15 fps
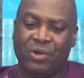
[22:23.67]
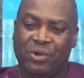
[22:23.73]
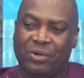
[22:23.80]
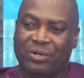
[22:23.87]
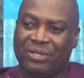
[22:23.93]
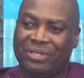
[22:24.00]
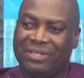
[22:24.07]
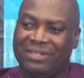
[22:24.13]

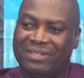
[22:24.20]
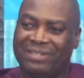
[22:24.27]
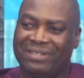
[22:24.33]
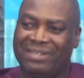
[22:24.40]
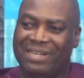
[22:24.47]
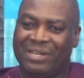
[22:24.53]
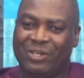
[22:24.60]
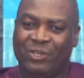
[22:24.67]
God
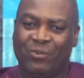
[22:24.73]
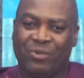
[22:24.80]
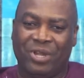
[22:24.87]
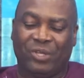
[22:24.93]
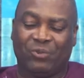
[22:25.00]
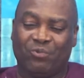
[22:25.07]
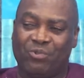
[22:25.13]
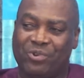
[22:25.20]
and doing
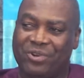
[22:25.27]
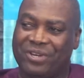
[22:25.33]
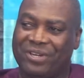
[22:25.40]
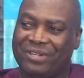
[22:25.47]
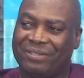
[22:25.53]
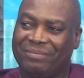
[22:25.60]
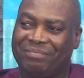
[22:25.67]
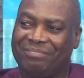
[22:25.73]
His work.
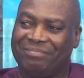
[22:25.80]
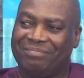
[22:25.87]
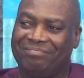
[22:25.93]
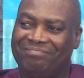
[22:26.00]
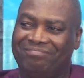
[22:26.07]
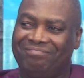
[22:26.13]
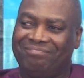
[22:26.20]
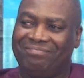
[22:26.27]

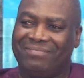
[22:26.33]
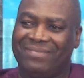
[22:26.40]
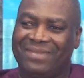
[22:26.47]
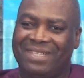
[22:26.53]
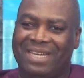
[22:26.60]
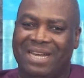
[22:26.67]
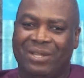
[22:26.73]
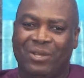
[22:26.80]

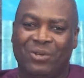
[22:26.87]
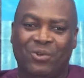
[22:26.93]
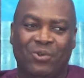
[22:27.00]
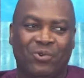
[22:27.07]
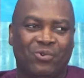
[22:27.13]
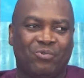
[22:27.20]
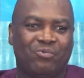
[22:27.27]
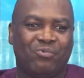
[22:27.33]
I don't
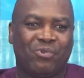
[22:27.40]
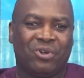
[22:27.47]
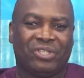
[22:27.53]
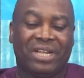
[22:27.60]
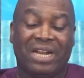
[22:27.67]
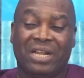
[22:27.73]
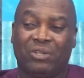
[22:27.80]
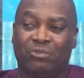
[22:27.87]
know
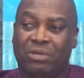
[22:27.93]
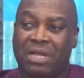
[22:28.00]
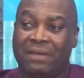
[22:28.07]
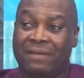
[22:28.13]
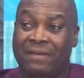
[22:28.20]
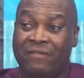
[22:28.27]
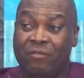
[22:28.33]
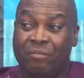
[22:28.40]
what else would
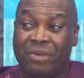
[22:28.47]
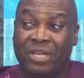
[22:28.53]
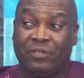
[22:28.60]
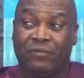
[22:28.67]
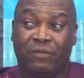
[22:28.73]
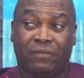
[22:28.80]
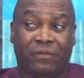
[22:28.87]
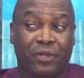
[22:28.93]
have given me
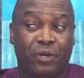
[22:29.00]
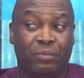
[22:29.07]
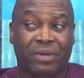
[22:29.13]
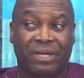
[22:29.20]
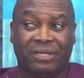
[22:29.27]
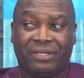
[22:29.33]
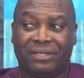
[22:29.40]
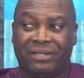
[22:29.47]
this
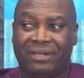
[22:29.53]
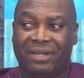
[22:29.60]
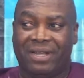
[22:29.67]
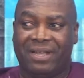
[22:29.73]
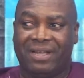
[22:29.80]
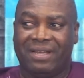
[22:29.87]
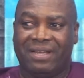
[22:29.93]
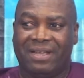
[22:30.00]
fulfillment
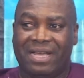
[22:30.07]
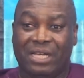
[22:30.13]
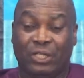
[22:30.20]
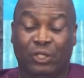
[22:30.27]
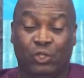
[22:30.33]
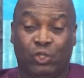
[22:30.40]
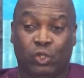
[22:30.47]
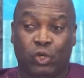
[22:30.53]
and
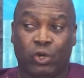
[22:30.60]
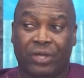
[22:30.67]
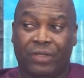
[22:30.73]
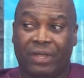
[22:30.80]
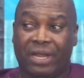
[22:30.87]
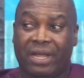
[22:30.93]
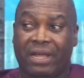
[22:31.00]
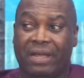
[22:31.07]
joy
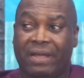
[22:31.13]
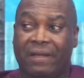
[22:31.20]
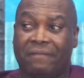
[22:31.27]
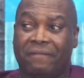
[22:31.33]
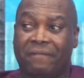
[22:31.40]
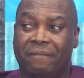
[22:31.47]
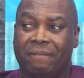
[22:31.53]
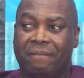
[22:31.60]
that I
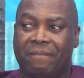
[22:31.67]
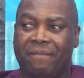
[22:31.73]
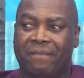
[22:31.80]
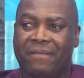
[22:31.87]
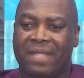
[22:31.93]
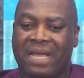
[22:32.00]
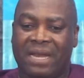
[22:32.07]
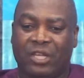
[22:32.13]
have
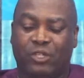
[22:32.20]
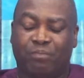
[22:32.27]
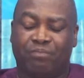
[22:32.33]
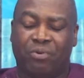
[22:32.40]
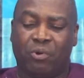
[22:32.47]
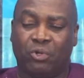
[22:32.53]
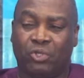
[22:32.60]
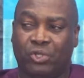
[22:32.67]
and
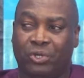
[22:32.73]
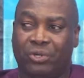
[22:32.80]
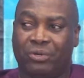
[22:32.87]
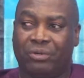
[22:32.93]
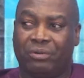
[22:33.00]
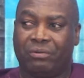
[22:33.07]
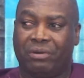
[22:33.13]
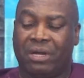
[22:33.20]
exposure
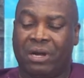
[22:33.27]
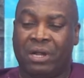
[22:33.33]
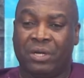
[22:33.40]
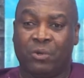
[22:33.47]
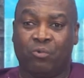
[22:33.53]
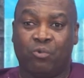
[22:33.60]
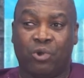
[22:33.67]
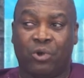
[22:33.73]

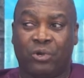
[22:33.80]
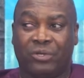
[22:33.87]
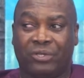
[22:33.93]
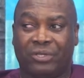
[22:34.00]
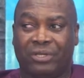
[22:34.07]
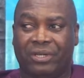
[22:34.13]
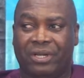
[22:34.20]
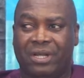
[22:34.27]
around the world.
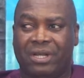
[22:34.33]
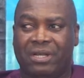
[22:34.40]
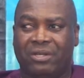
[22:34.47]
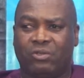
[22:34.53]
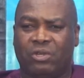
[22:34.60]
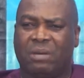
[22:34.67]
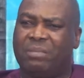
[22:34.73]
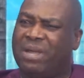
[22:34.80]

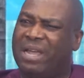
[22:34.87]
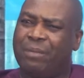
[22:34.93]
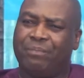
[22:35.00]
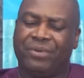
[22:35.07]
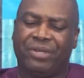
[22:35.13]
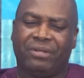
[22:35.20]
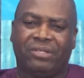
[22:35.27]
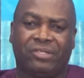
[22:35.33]
So I'm
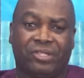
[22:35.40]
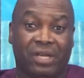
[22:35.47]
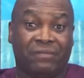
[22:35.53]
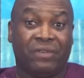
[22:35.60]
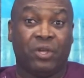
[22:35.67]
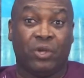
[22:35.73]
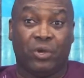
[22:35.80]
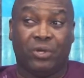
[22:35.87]
happy serving